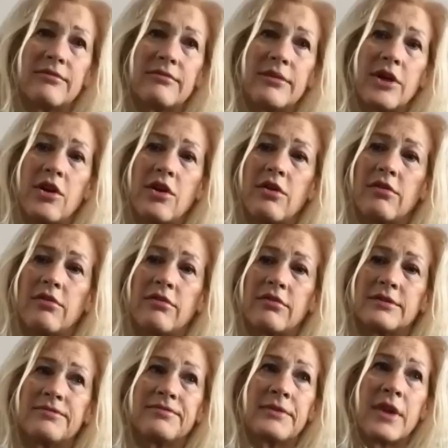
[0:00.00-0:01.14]
You know,
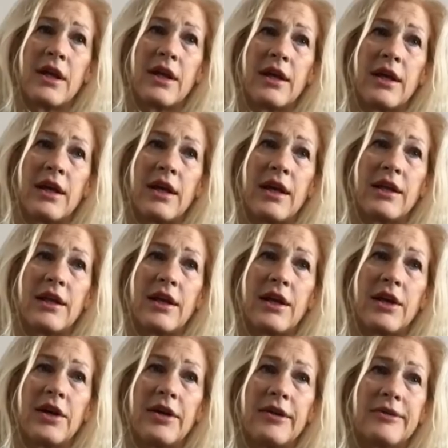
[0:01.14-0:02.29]
and
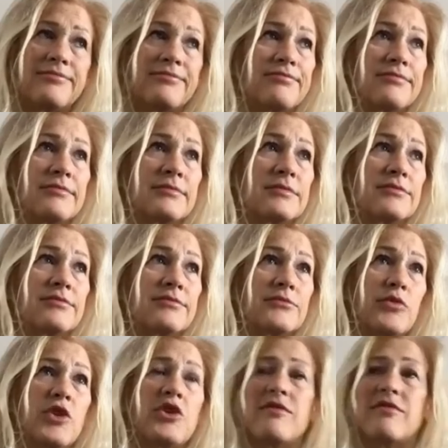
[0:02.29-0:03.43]

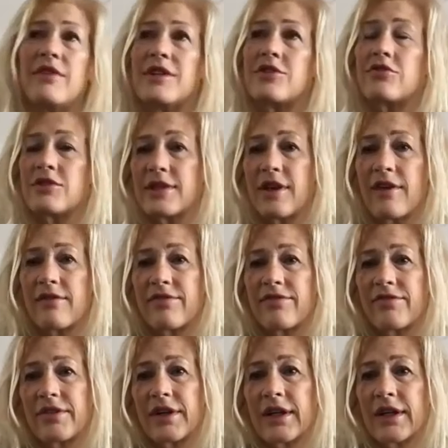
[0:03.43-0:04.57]
when you invest
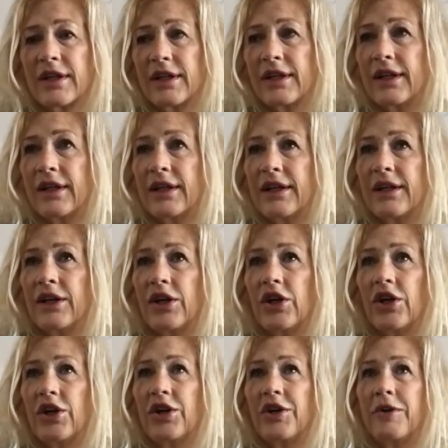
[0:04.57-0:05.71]
yourself,
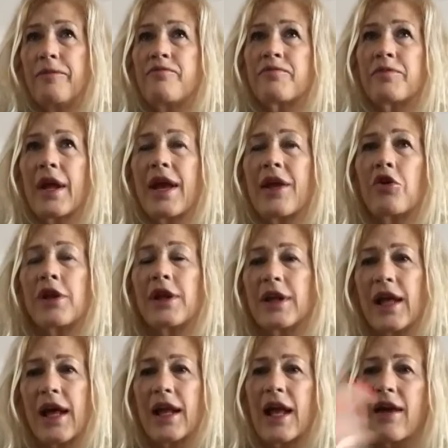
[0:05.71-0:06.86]
and only
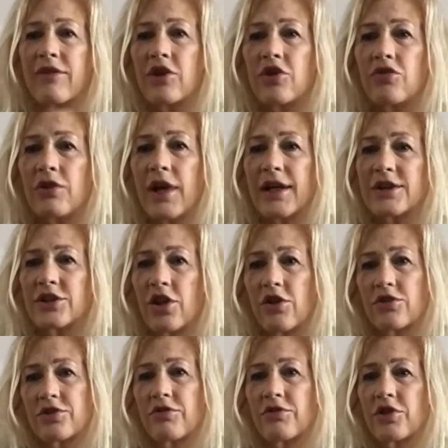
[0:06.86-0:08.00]
that, having you guys
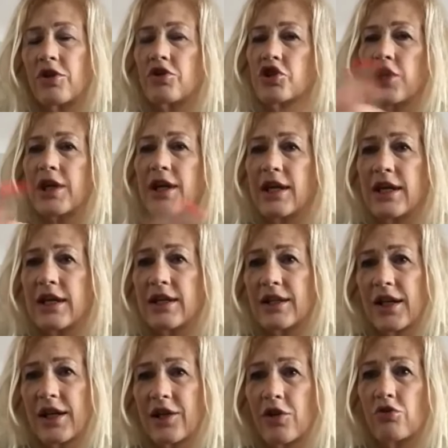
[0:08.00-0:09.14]
also, you know, checking in,
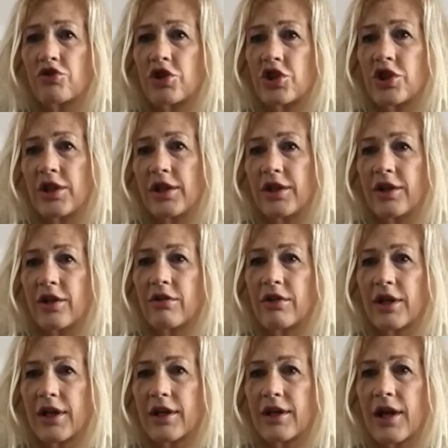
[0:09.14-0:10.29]
like Coach G, you know,
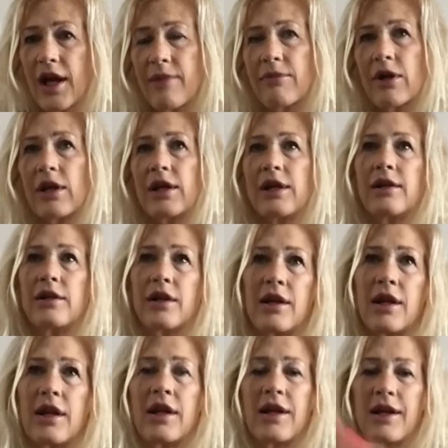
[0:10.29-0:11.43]
like hi Marlene,
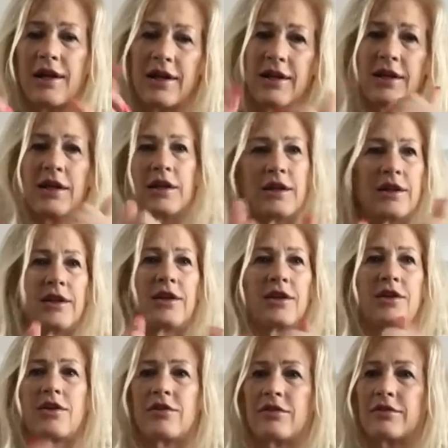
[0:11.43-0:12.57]
you
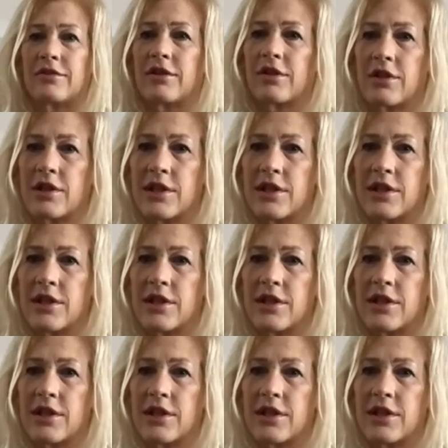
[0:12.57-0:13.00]
know, the